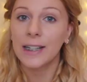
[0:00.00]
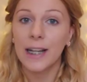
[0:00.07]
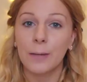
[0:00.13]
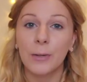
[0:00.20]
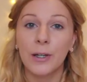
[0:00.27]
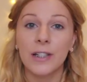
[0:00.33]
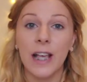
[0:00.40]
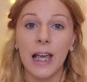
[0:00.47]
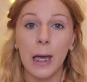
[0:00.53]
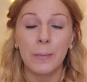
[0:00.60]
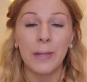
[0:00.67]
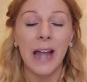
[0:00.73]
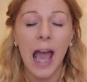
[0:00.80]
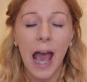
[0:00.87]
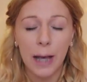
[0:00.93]
Now, because I
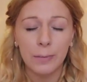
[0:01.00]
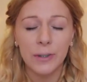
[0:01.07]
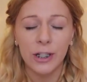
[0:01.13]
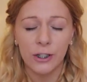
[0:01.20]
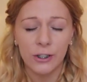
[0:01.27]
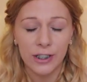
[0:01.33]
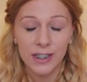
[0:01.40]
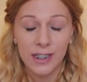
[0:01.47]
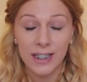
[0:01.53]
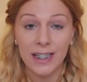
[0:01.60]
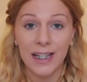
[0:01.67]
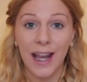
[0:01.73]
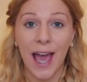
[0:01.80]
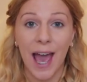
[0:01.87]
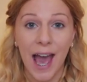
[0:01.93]
am an absolute
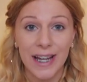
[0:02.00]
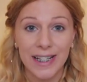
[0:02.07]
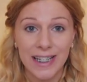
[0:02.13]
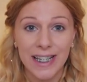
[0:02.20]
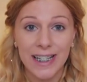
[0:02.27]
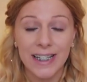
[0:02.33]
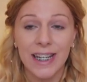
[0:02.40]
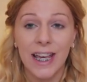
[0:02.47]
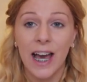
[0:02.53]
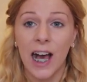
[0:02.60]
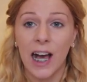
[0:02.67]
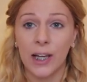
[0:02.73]
concealer addict,